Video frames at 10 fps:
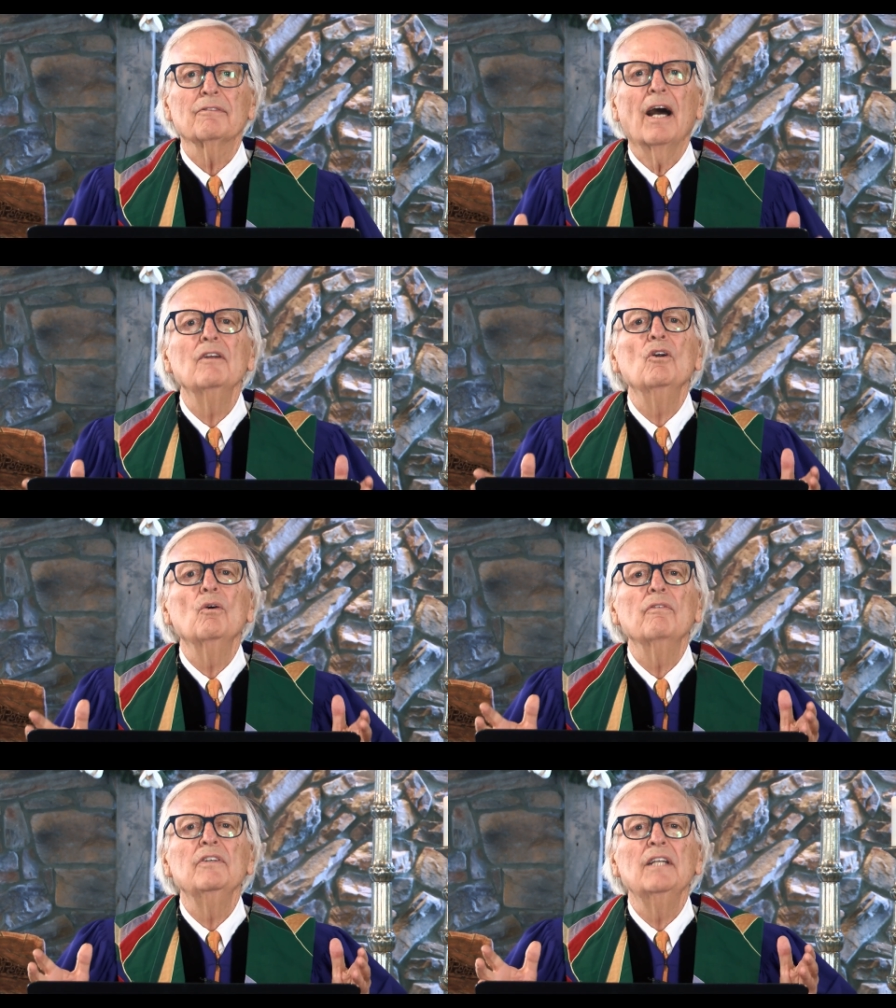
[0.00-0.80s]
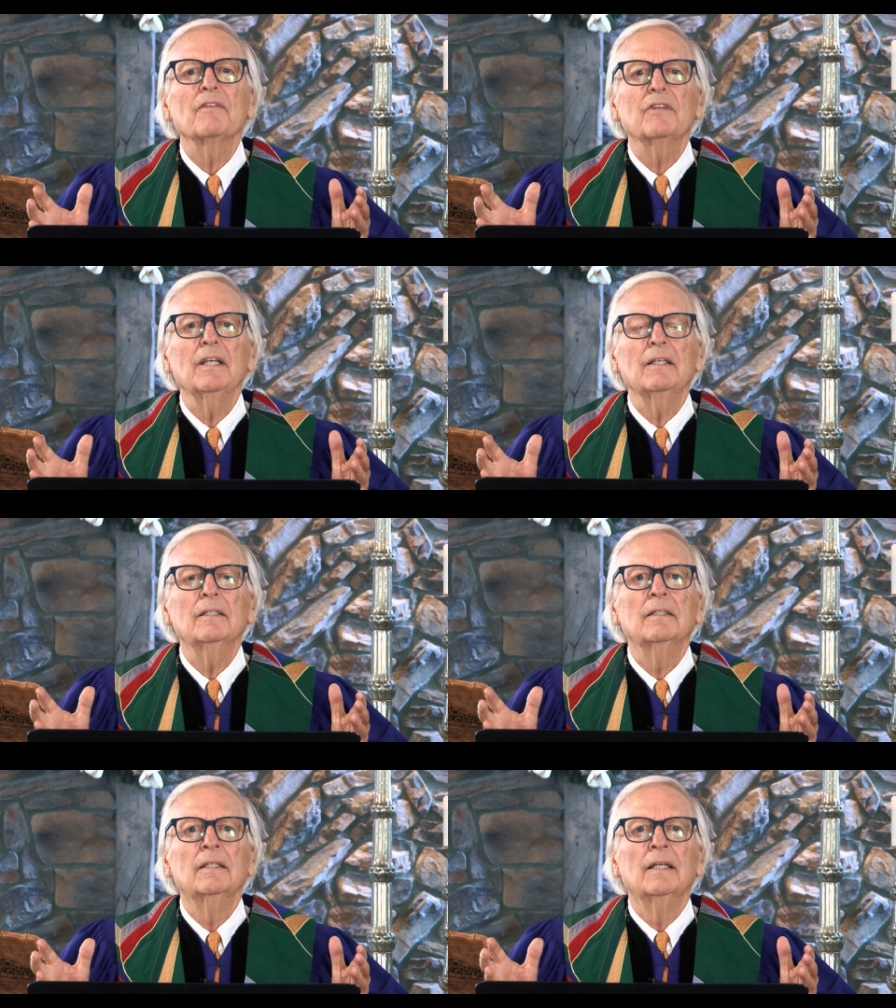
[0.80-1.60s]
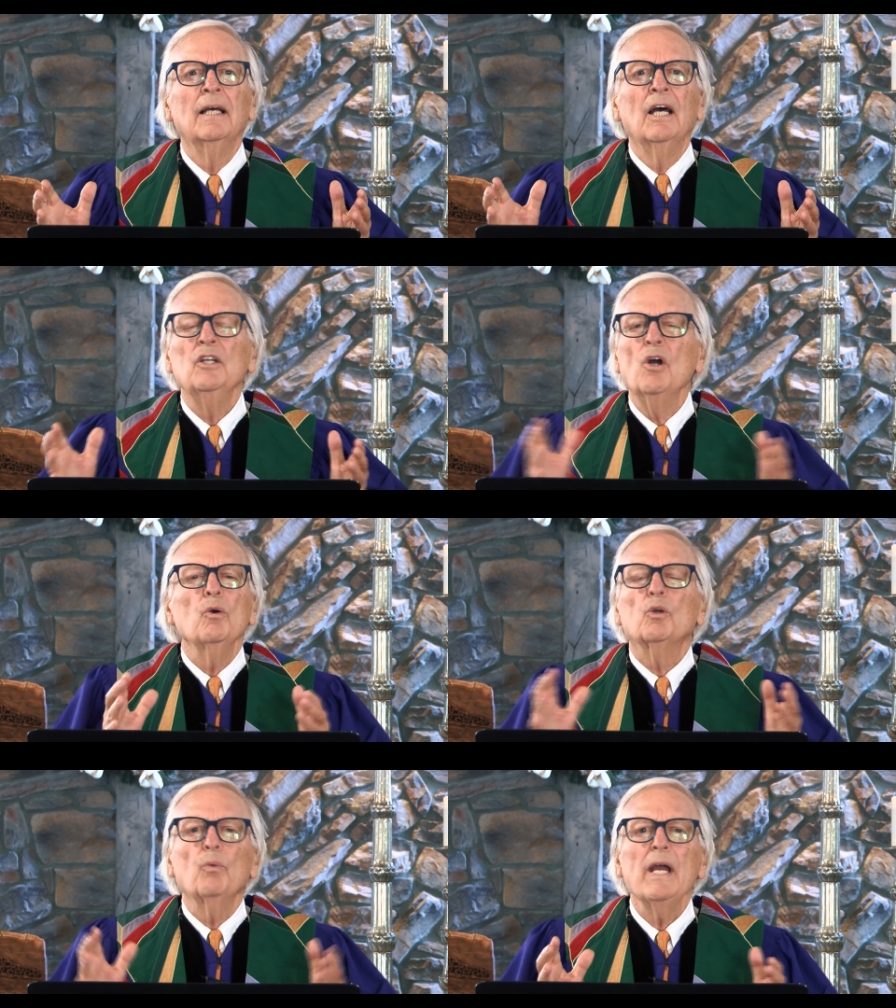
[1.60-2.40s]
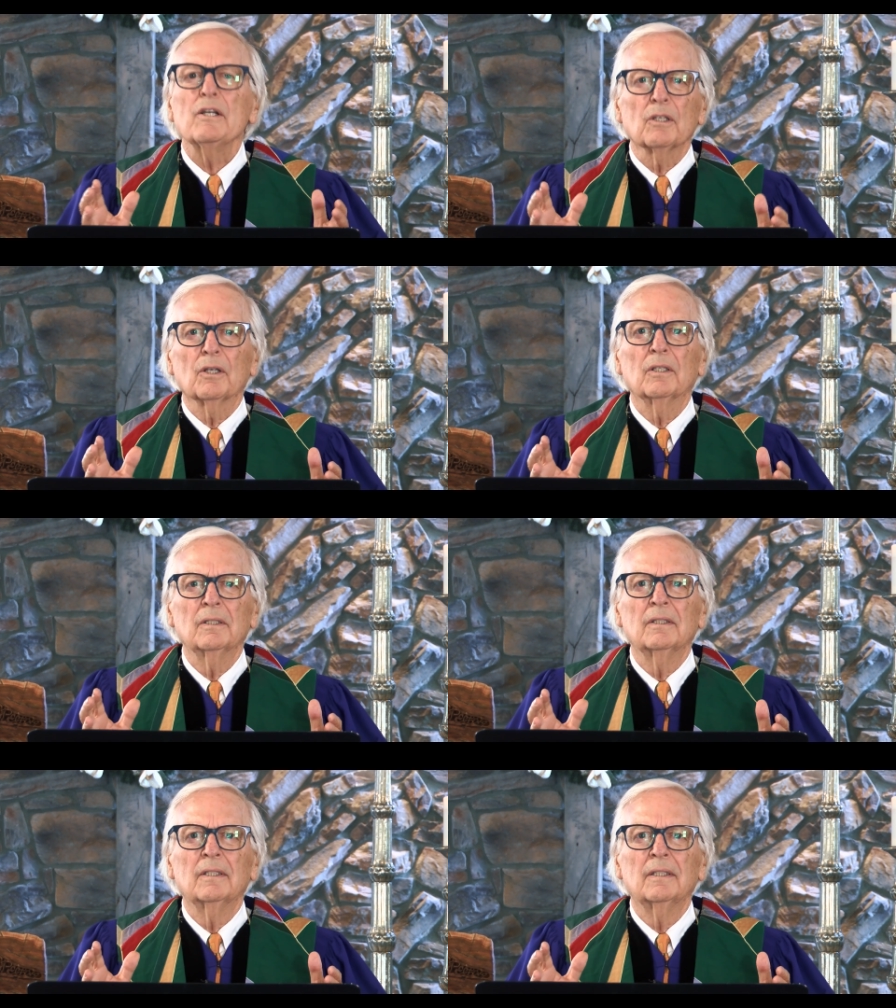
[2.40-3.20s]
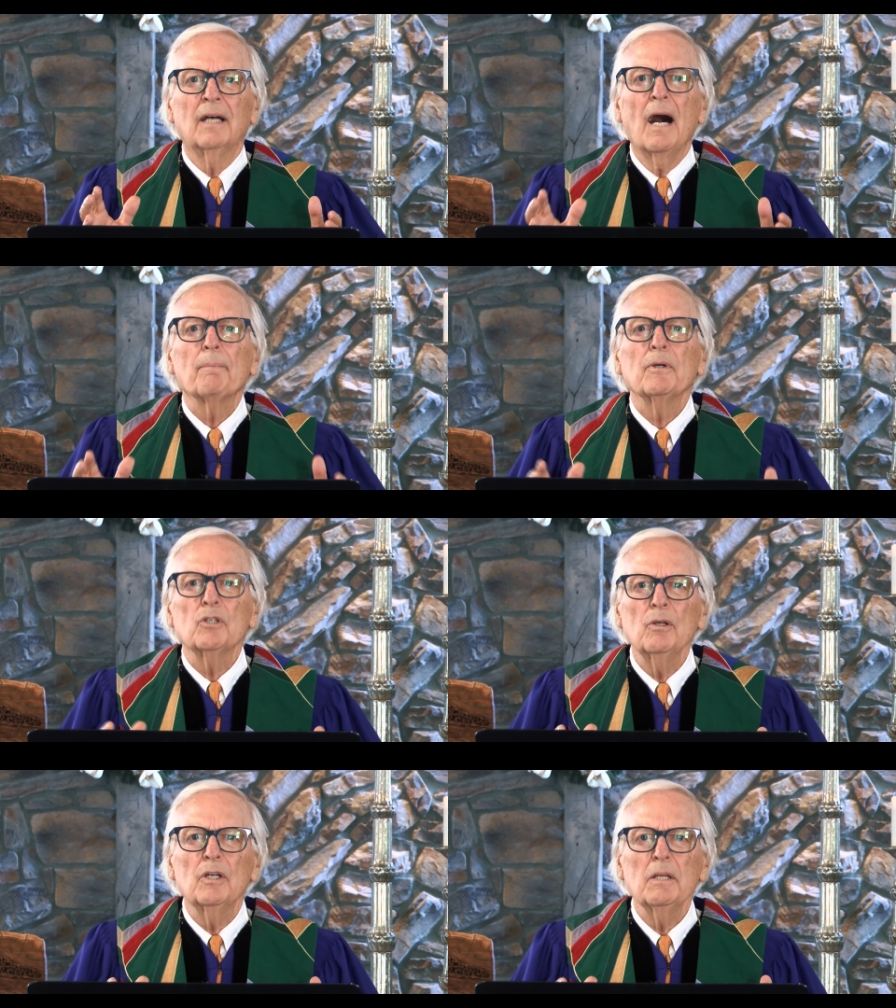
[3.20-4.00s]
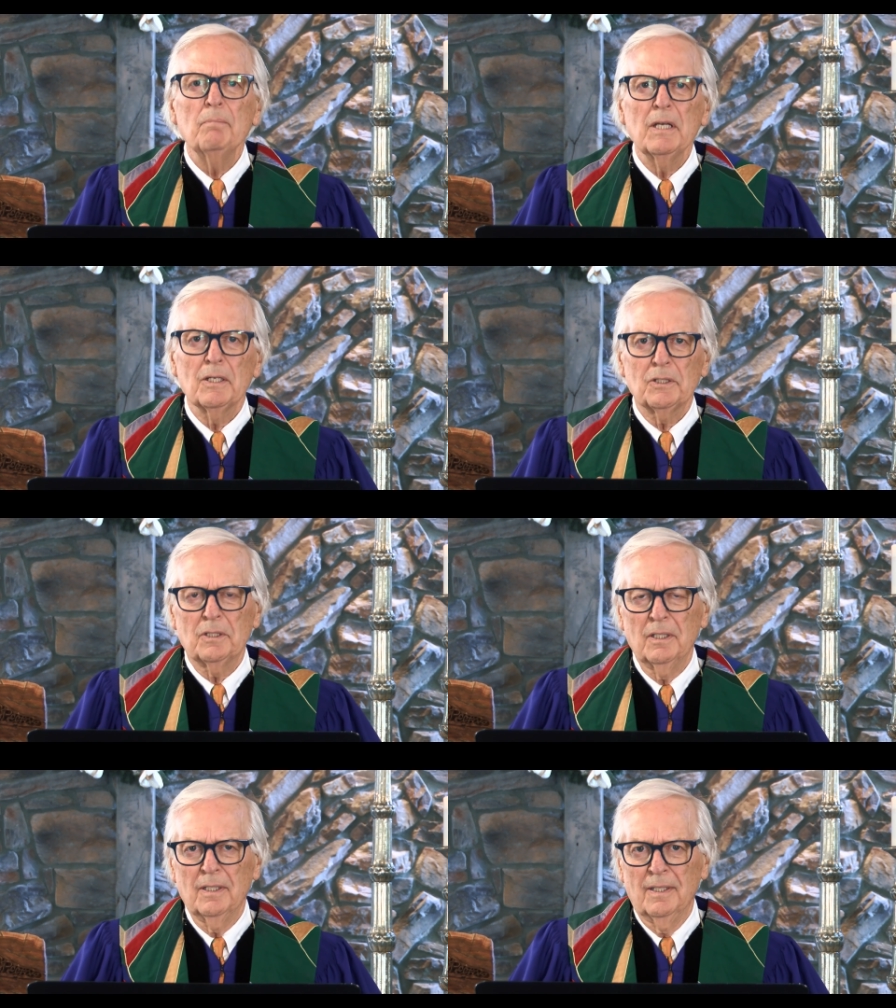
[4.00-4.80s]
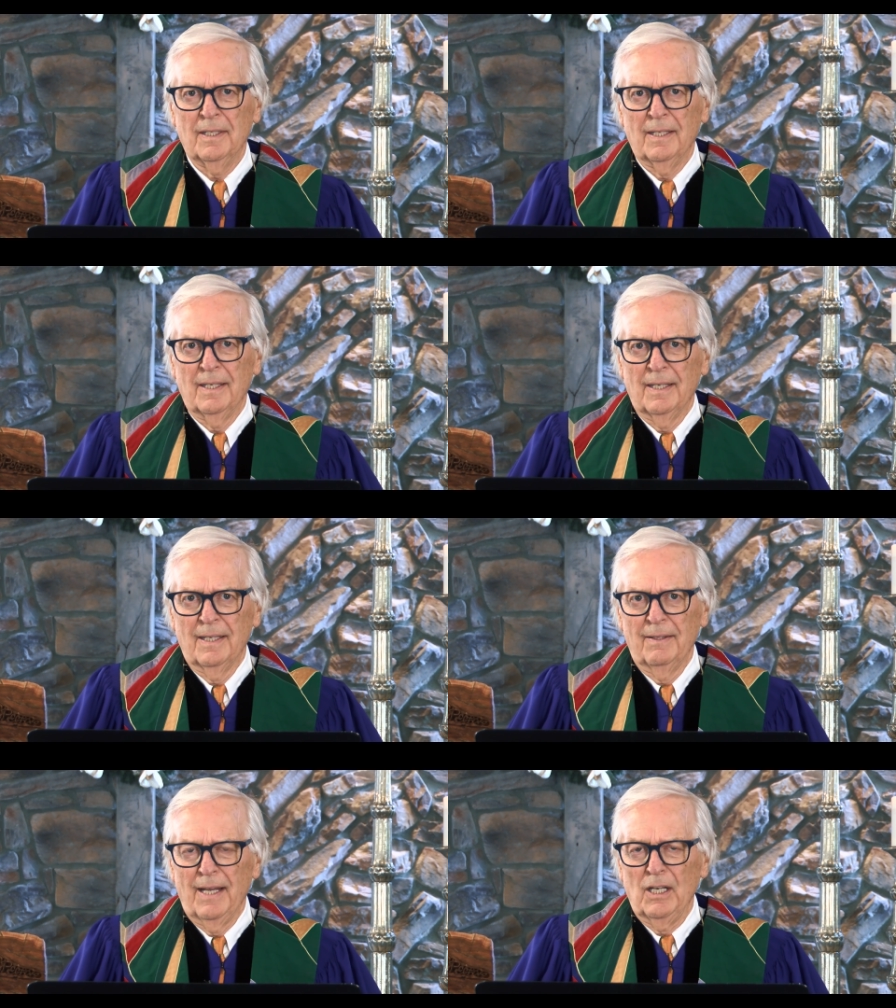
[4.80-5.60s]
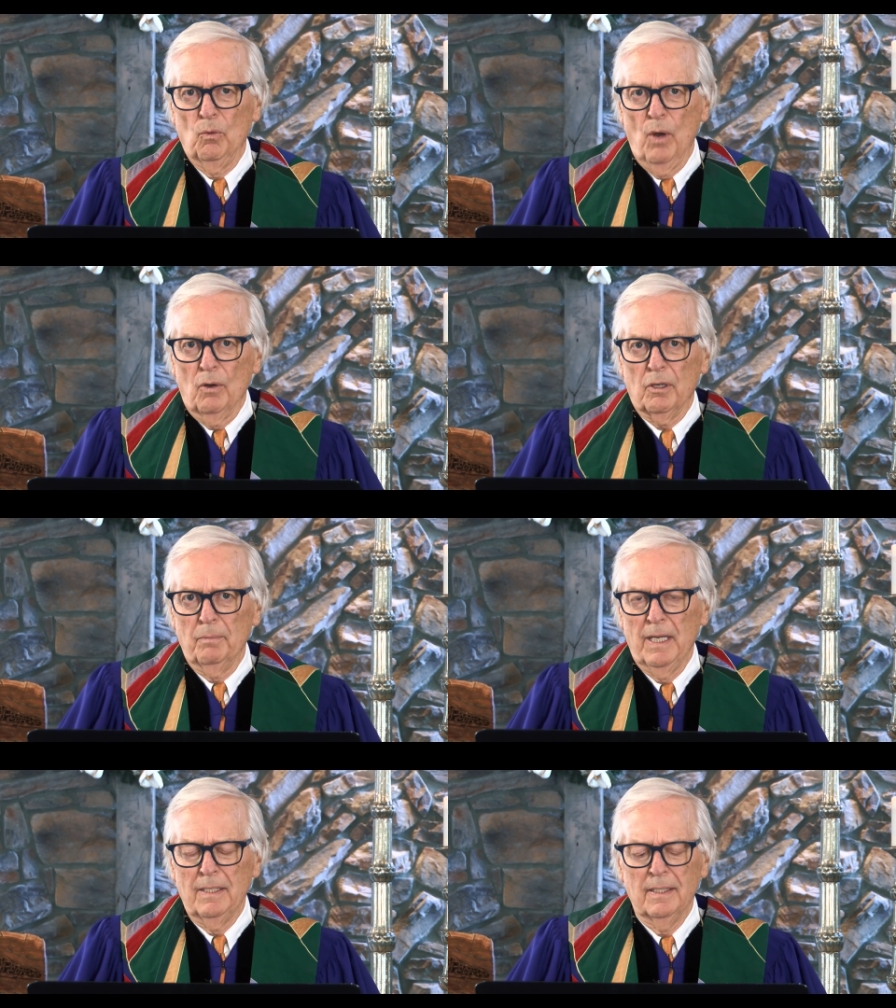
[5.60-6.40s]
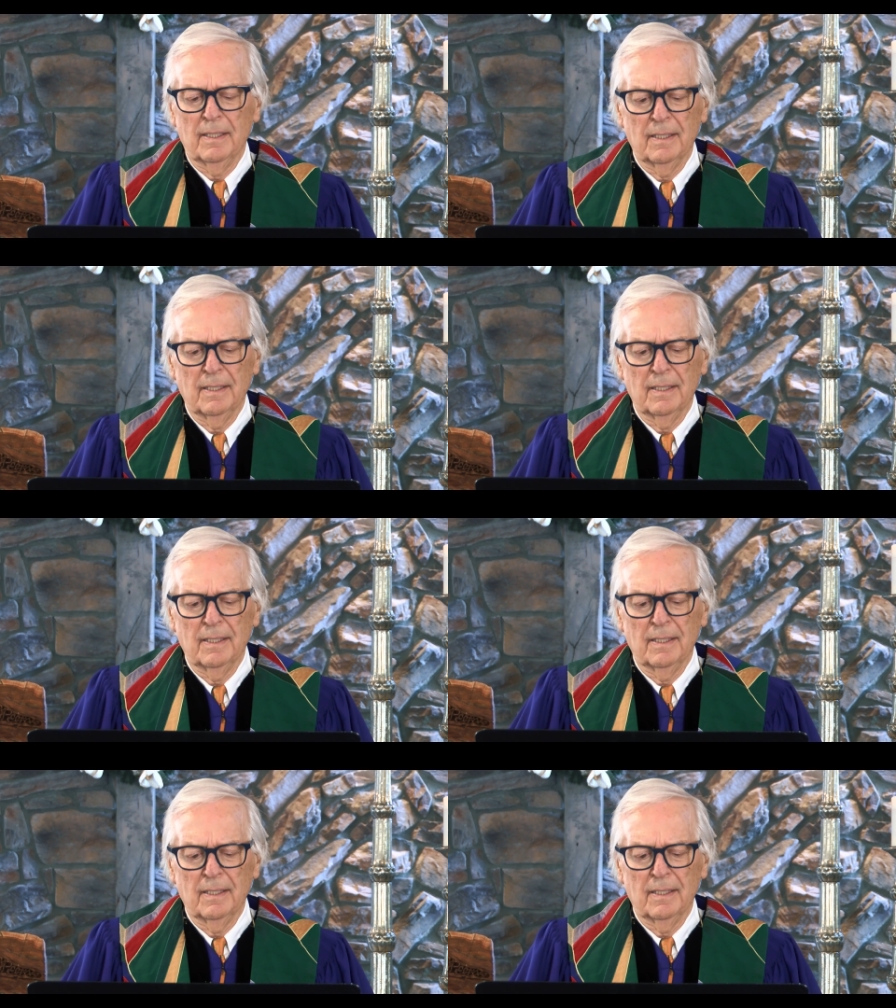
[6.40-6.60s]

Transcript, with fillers: I know of nothing, no greater opportunity missed than in welcoming